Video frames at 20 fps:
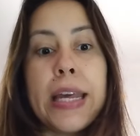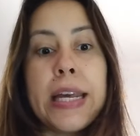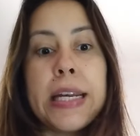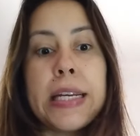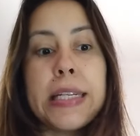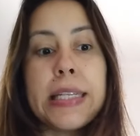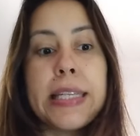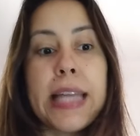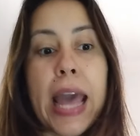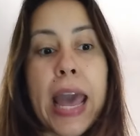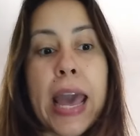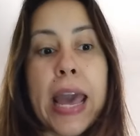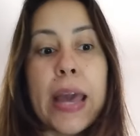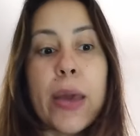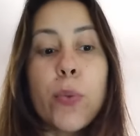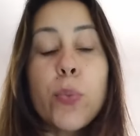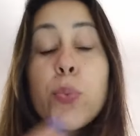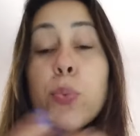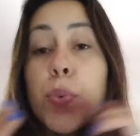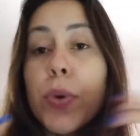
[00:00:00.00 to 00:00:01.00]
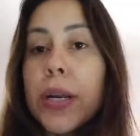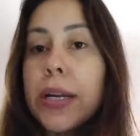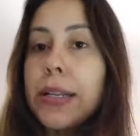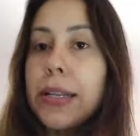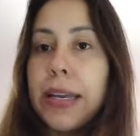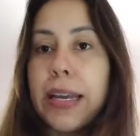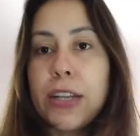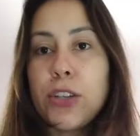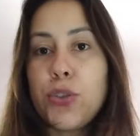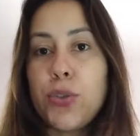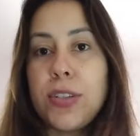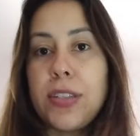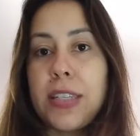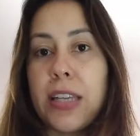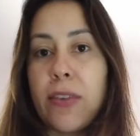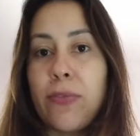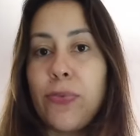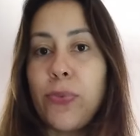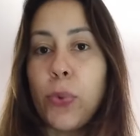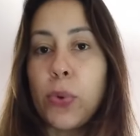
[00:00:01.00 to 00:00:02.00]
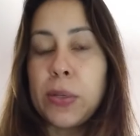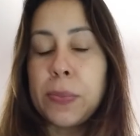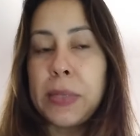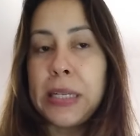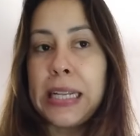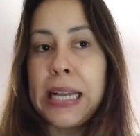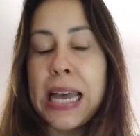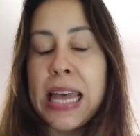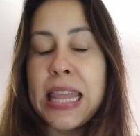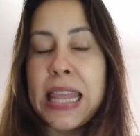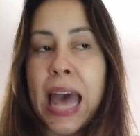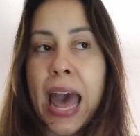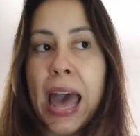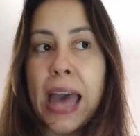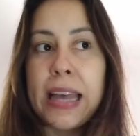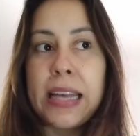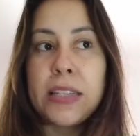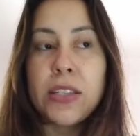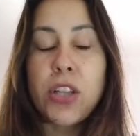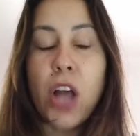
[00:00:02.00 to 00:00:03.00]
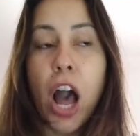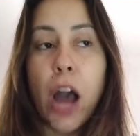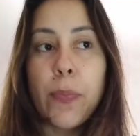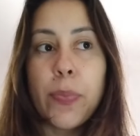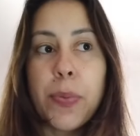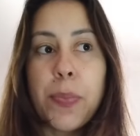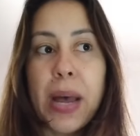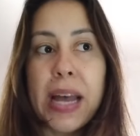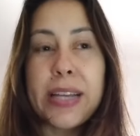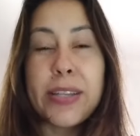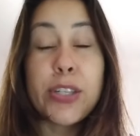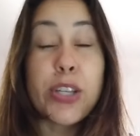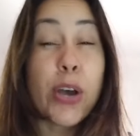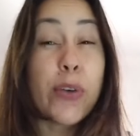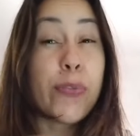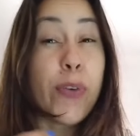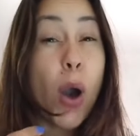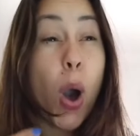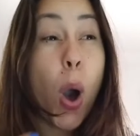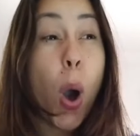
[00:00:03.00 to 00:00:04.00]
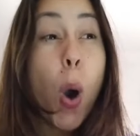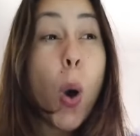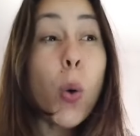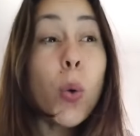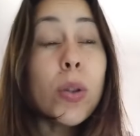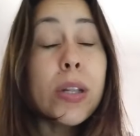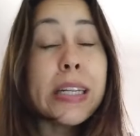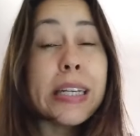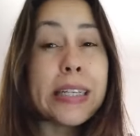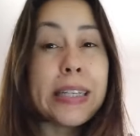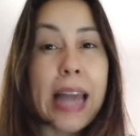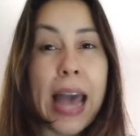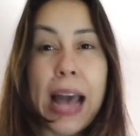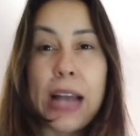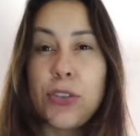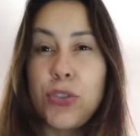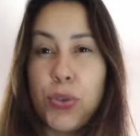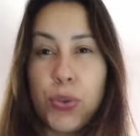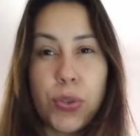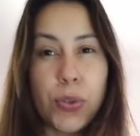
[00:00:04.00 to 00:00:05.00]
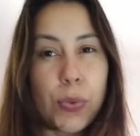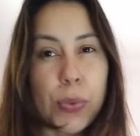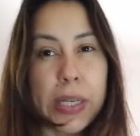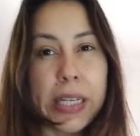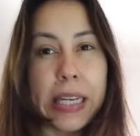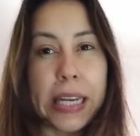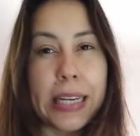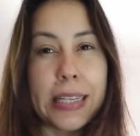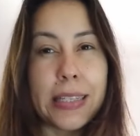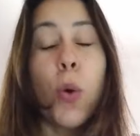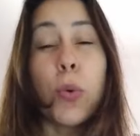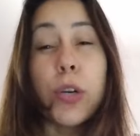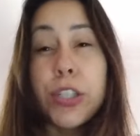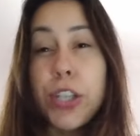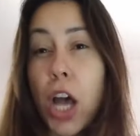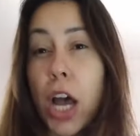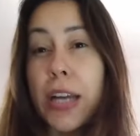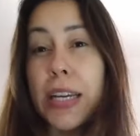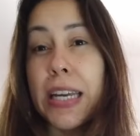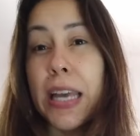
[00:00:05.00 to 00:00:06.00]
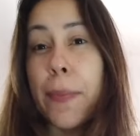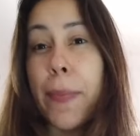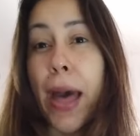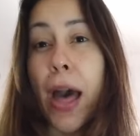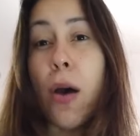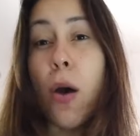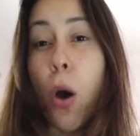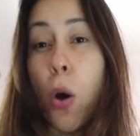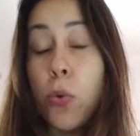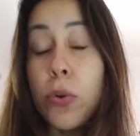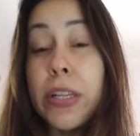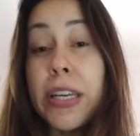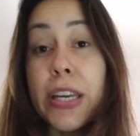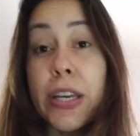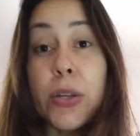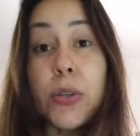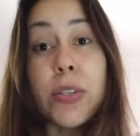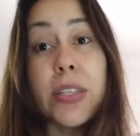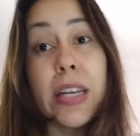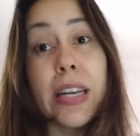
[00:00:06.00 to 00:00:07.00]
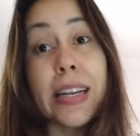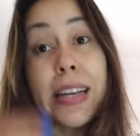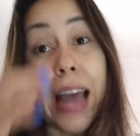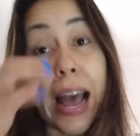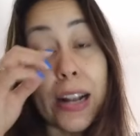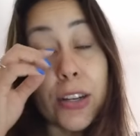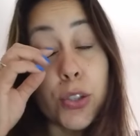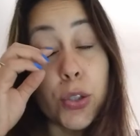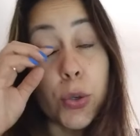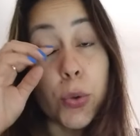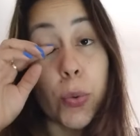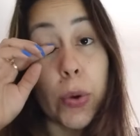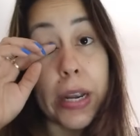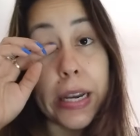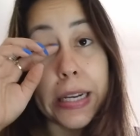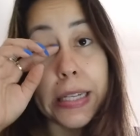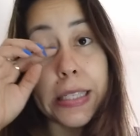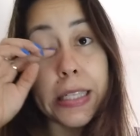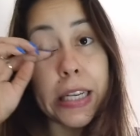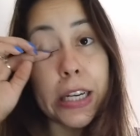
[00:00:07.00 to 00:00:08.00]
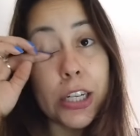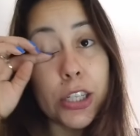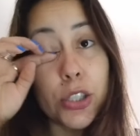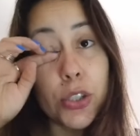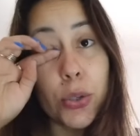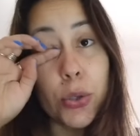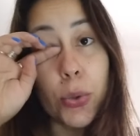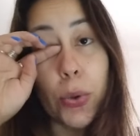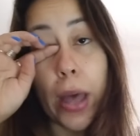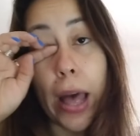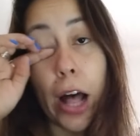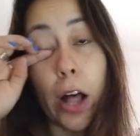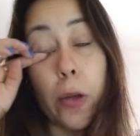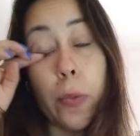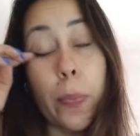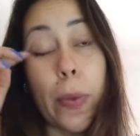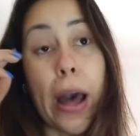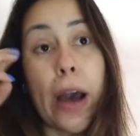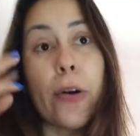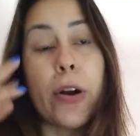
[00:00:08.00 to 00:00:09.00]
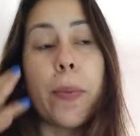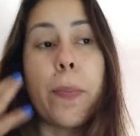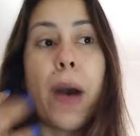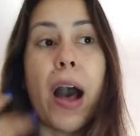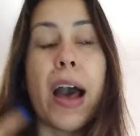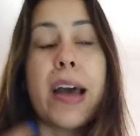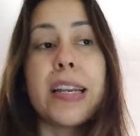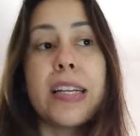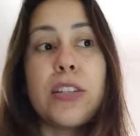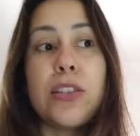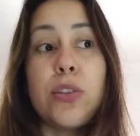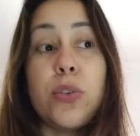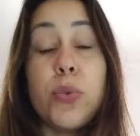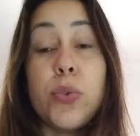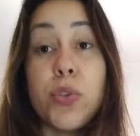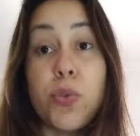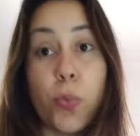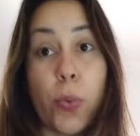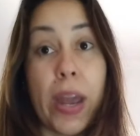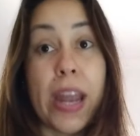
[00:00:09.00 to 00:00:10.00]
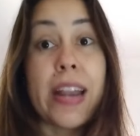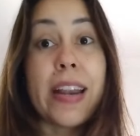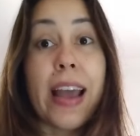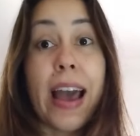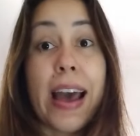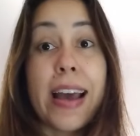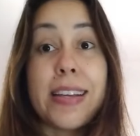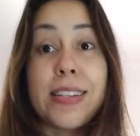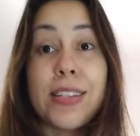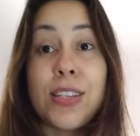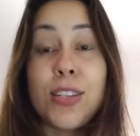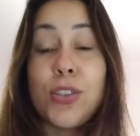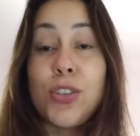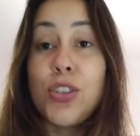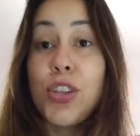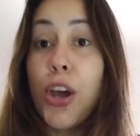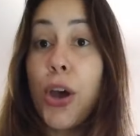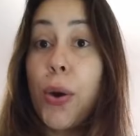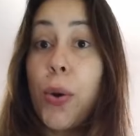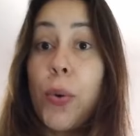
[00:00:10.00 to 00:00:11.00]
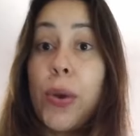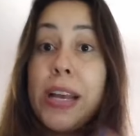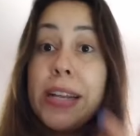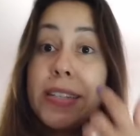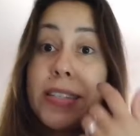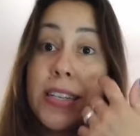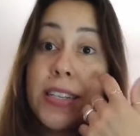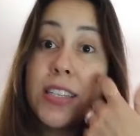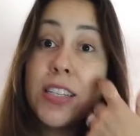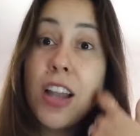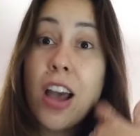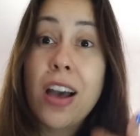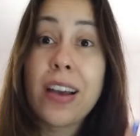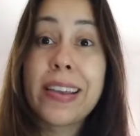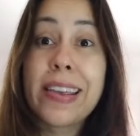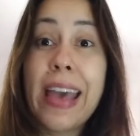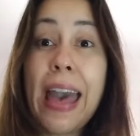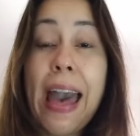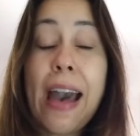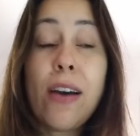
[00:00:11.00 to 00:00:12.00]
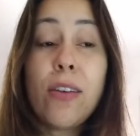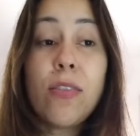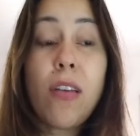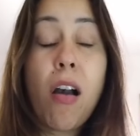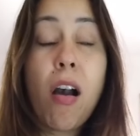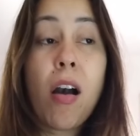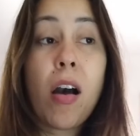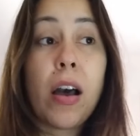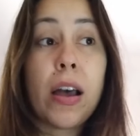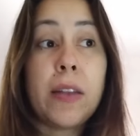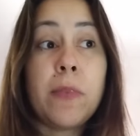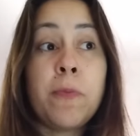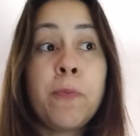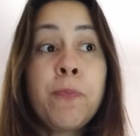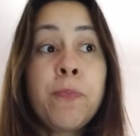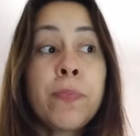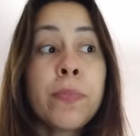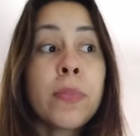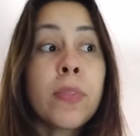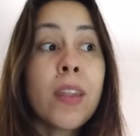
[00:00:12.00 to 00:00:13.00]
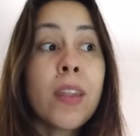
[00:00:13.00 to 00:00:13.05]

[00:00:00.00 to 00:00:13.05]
is a really interesting formula that is compromised of only natural ingredients. We're talking about only using natural ingredients here to help our bodies lose weight, guys. So it does not count on